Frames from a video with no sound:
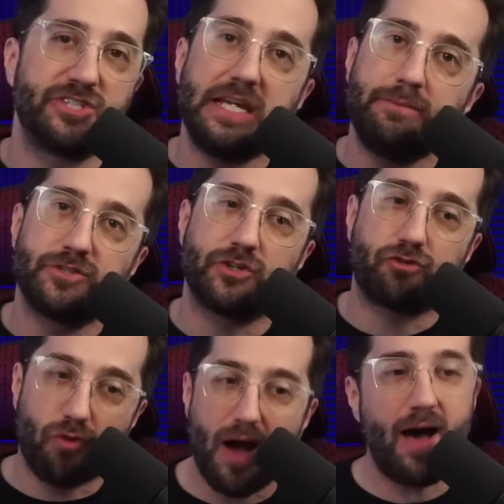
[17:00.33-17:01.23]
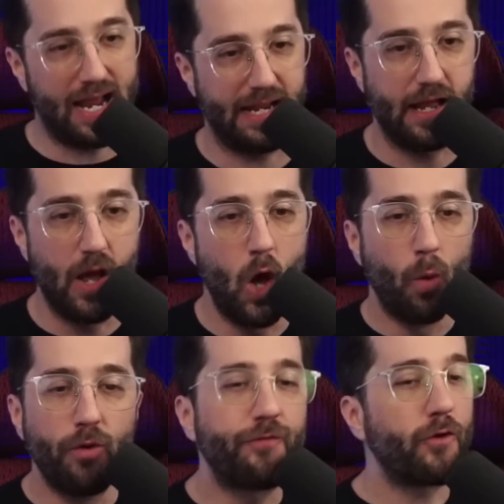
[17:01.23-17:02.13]
seem to try.
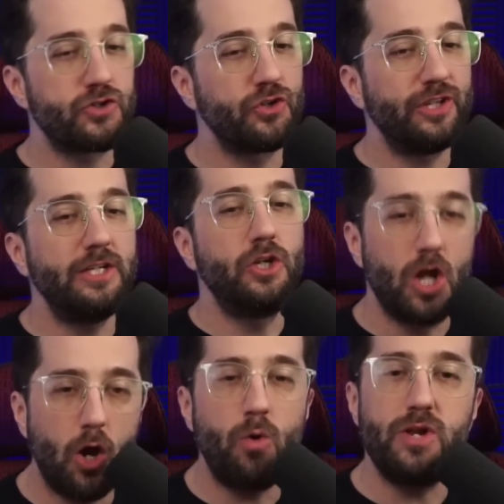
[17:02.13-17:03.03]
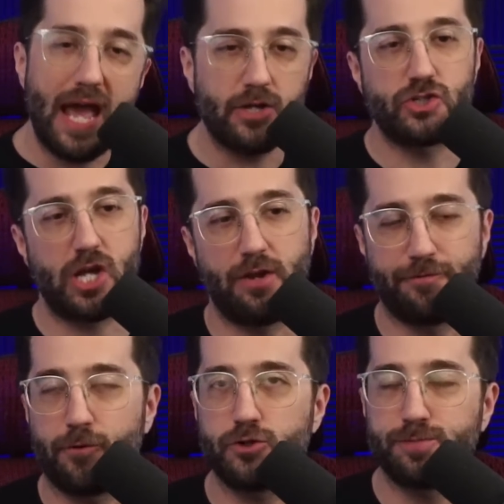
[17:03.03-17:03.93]
With virtually no next-gen
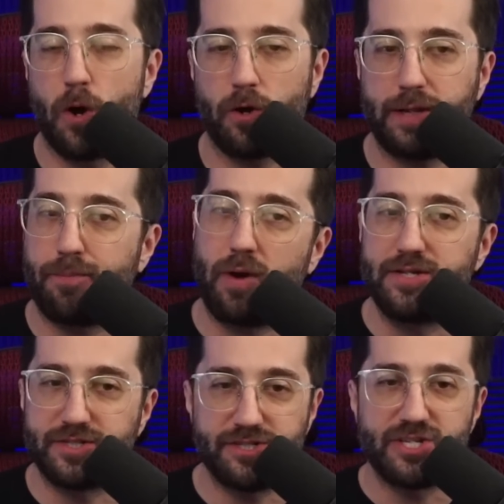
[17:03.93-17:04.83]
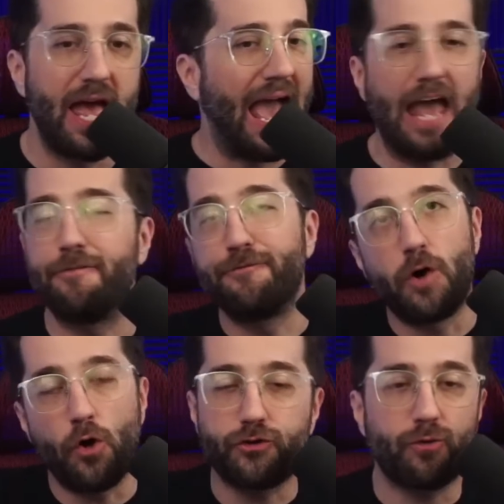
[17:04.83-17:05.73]
first-party presence and
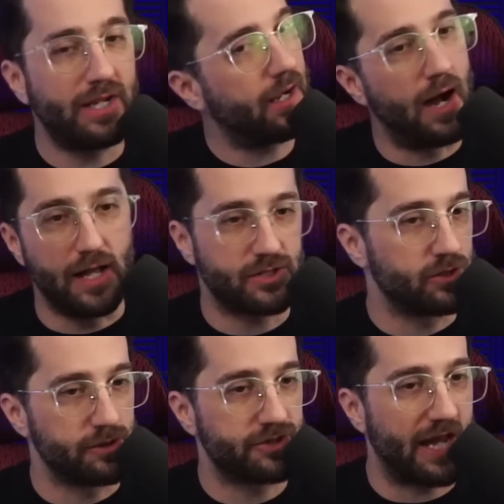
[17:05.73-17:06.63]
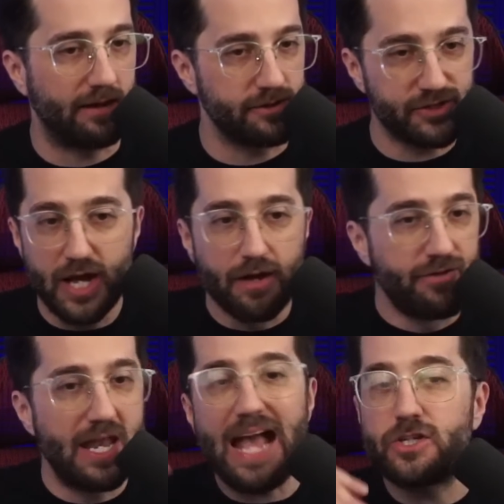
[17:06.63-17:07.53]
faltering console sales,
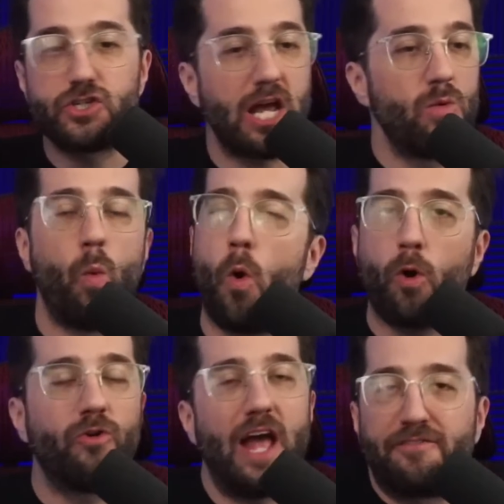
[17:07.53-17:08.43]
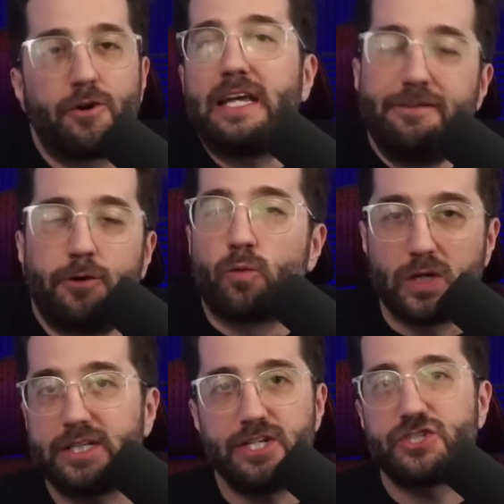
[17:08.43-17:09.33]
the next-gen war never even
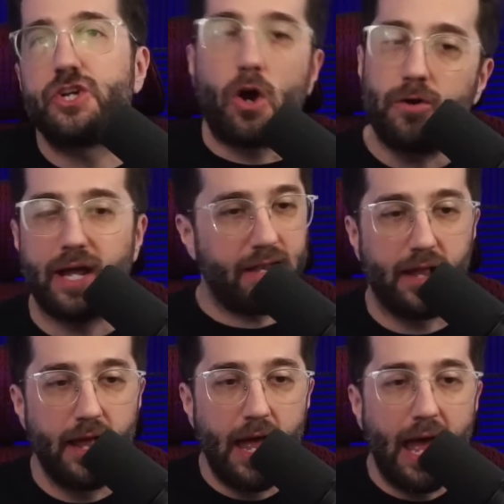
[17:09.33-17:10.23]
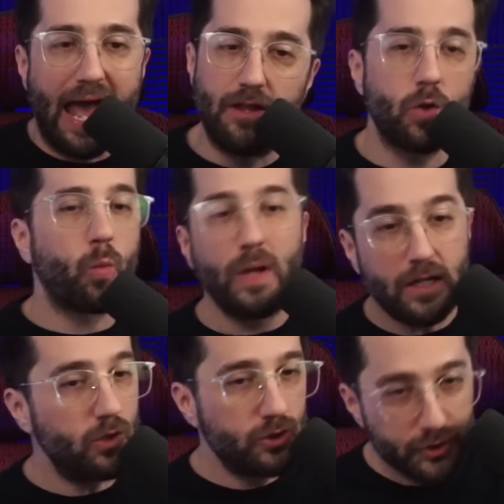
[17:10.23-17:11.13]
really started. And the
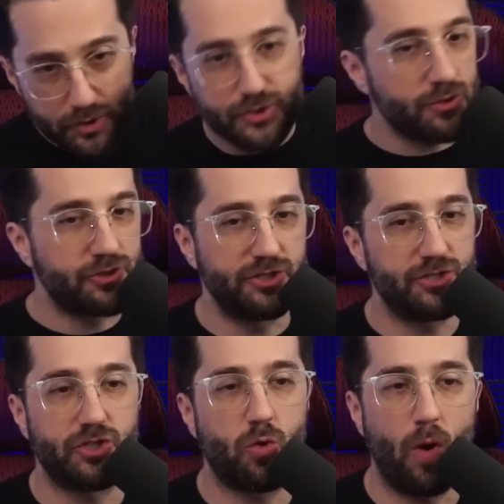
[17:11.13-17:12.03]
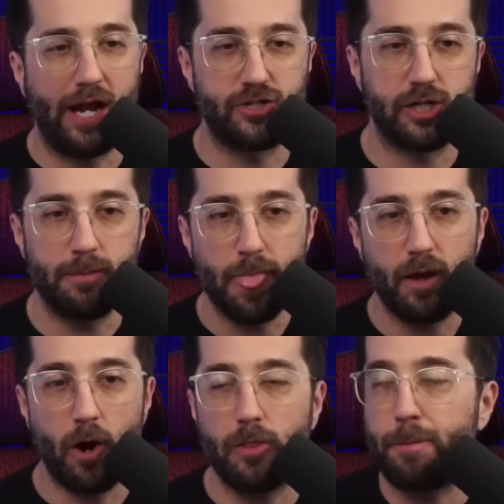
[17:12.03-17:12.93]
real losers in this equation
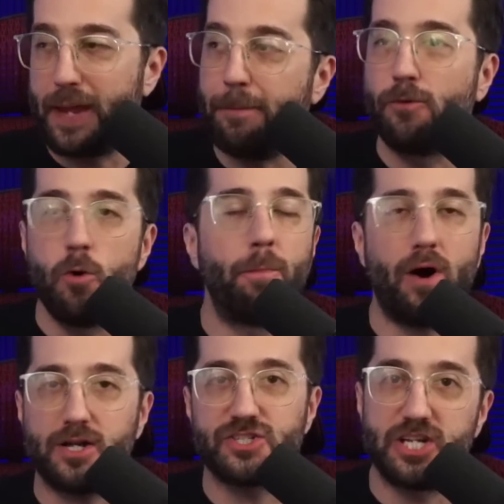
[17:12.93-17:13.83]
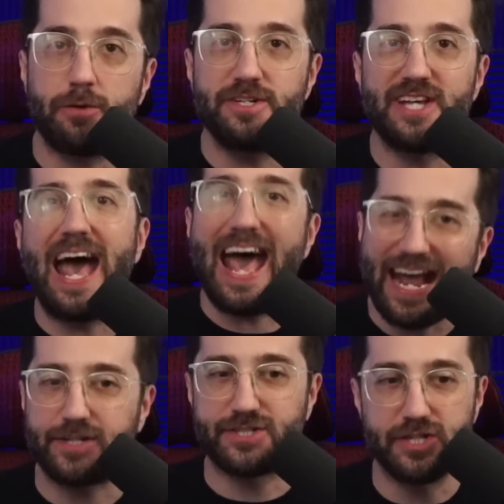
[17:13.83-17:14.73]
are the people who bought a Series
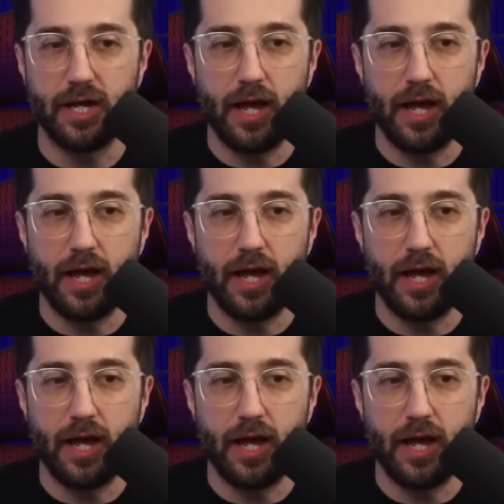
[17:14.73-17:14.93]
X.